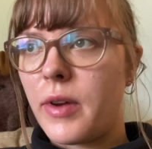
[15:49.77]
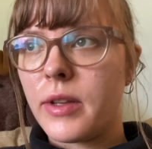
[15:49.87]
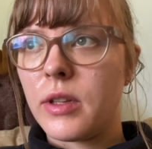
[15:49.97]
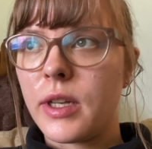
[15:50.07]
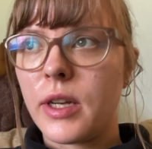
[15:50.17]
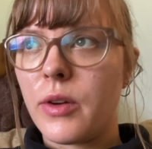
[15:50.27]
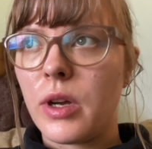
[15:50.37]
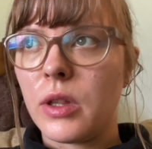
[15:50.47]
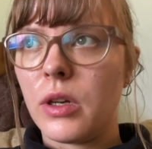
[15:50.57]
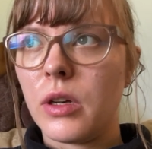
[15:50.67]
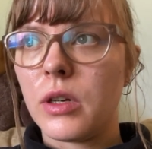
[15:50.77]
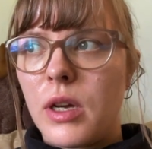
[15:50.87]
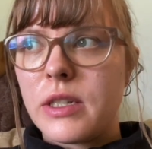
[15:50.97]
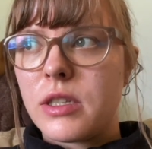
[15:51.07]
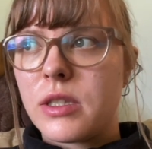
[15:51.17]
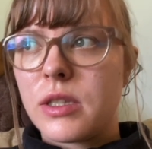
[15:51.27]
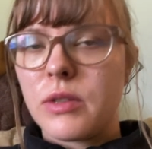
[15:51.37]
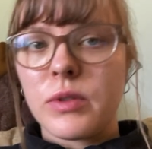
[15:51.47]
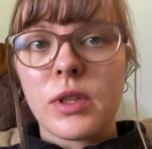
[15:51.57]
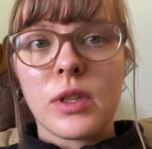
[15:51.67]
I don't like how I look. I just
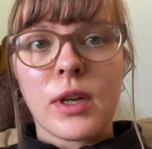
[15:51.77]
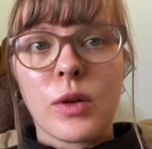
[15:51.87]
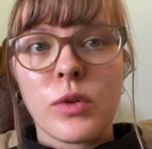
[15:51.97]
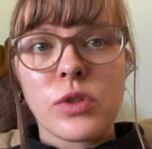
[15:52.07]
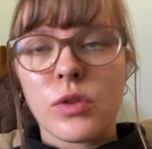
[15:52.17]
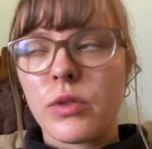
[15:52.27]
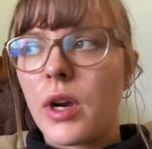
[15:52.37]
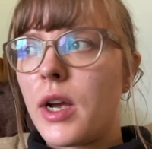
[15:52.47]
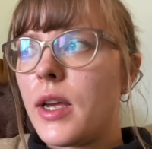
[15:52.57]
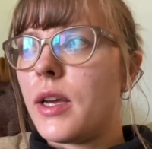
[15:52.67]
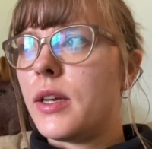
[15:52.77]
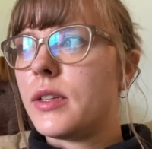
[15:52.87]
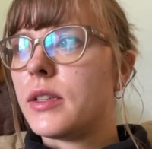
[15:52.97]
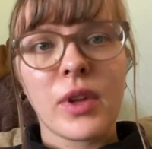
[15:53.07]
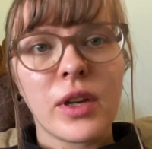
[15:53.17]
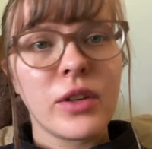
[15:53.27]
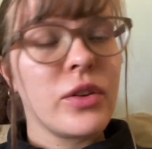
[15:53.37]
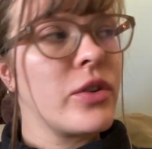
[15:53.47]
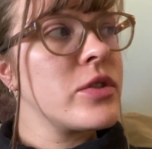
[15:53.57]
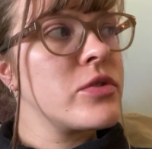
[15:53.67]
really like want to cry and I don't
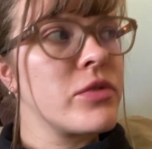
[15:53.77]
know. It's